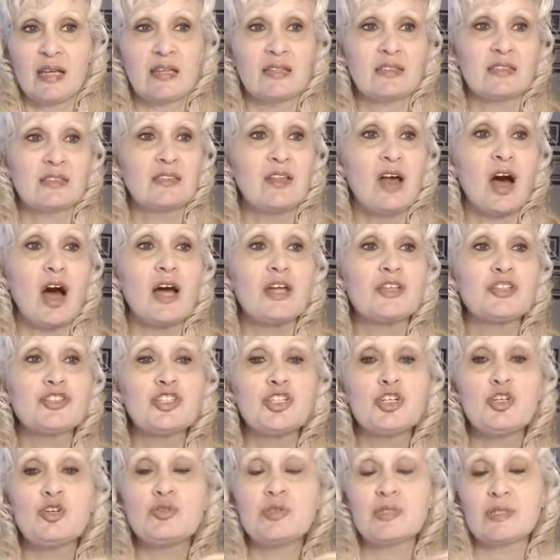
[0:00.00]
It's not
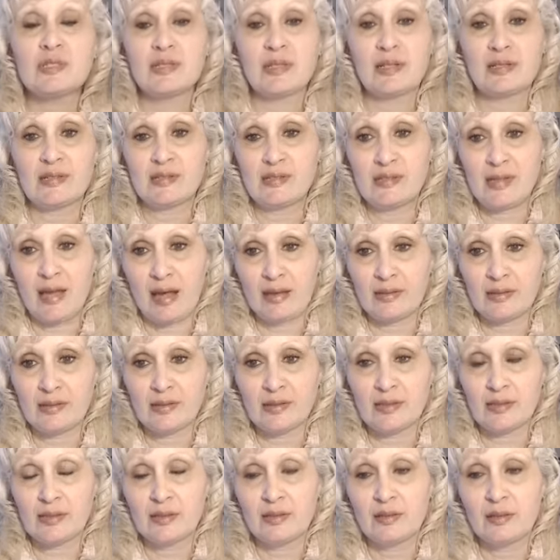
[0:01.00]
to
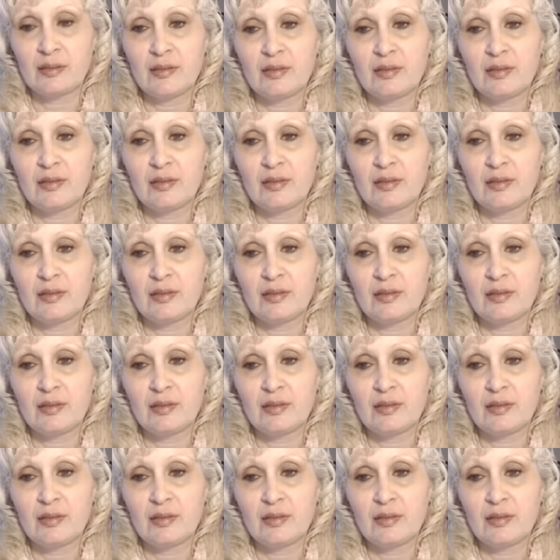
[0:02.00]
success.